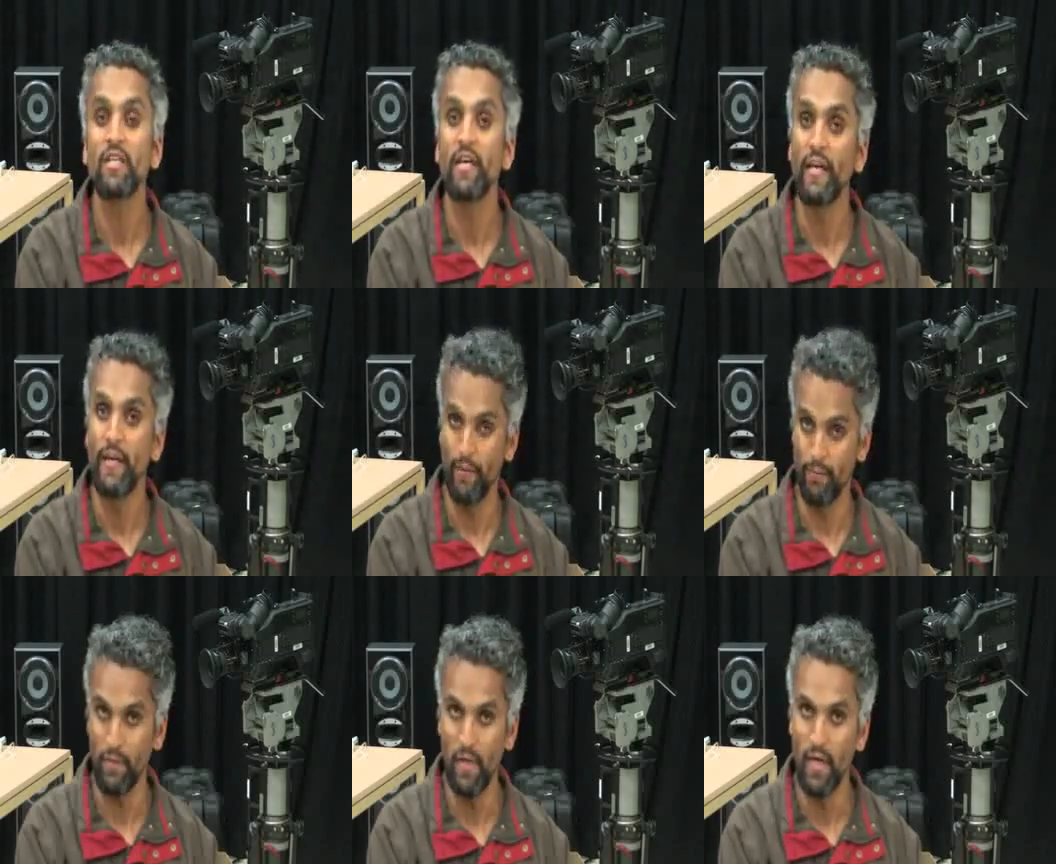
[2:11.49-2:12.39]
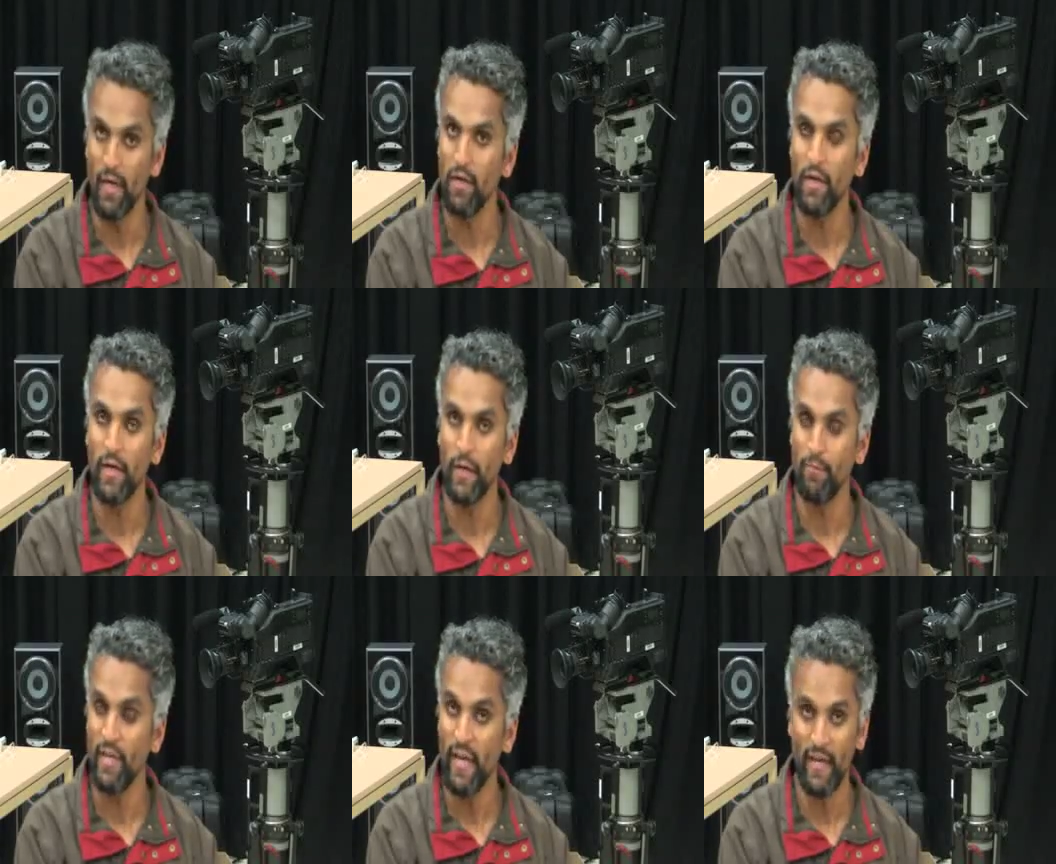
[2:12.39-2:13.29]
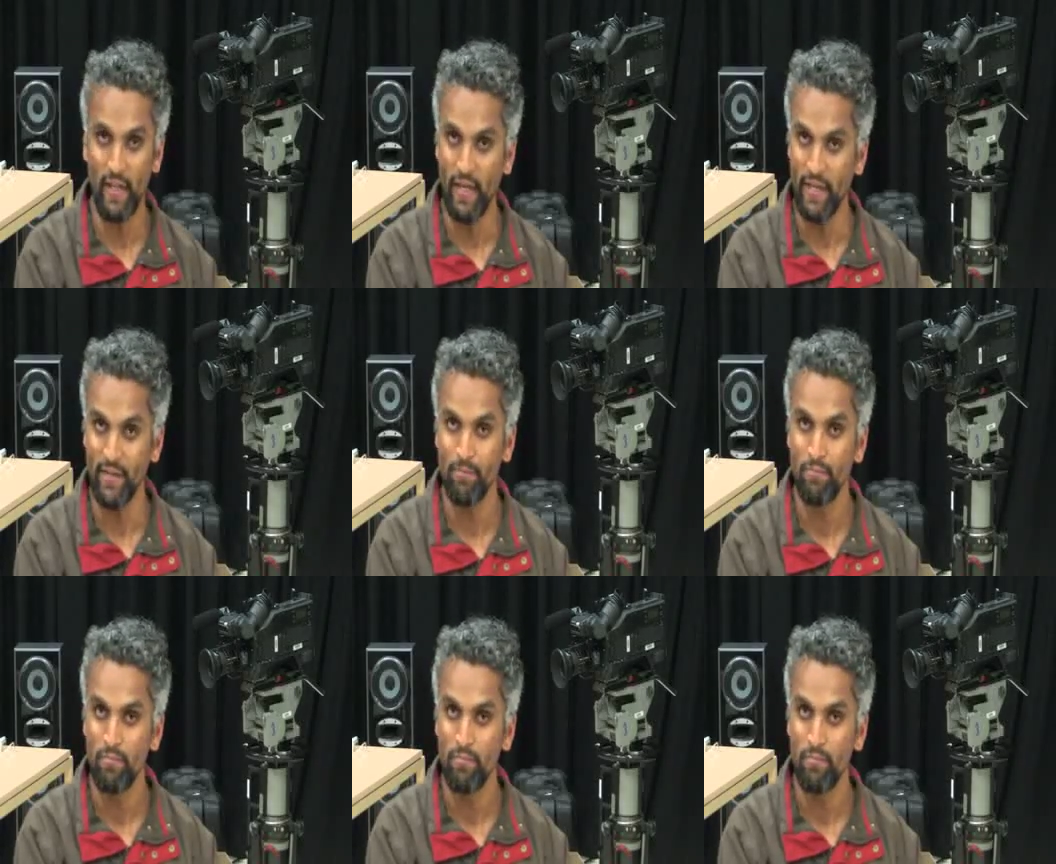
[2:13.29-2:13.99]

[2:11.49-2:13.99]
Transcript: in, um, in Adelaide.